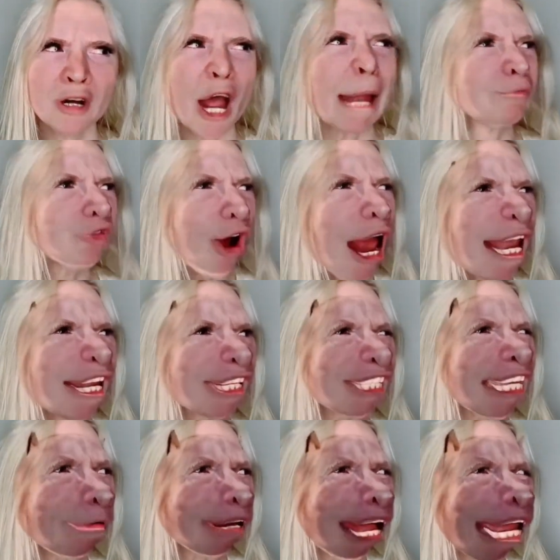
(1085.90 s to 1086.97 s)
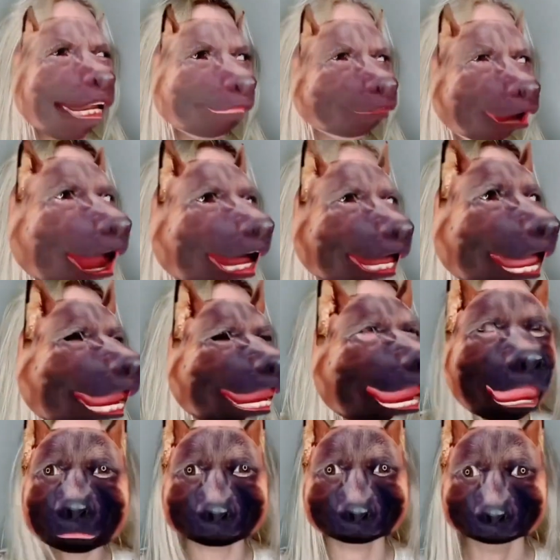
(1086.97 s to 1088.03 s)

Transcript: I'm trying to see what kind of dog I am.